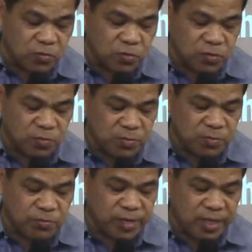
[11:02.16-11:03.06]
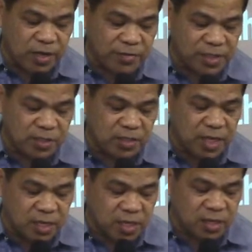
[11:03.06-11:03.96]
room where they were
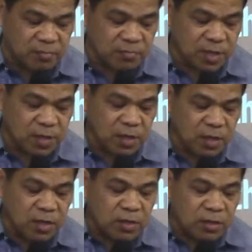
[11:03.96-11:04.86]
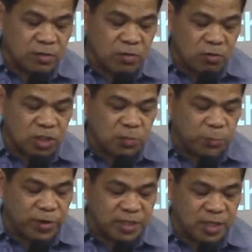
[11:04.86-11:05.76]
staying.
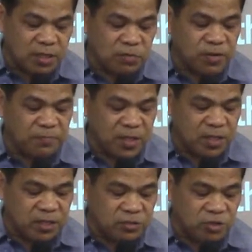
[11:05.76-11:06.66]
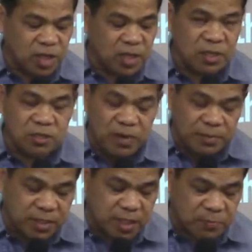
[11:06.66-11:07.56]
Those present were Peter, John, the
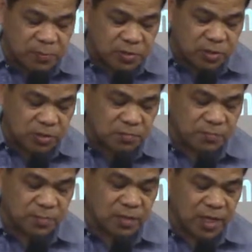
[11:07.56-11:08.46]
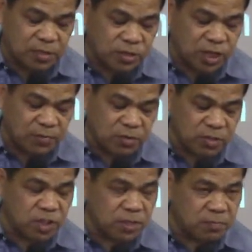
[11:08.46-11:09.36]
12 disciples. Let's jump
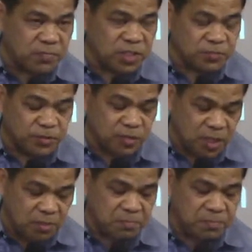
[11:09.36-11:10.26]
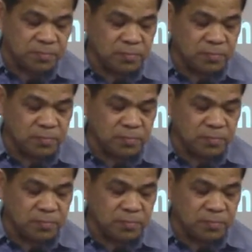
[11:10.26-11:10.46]
to verse 14.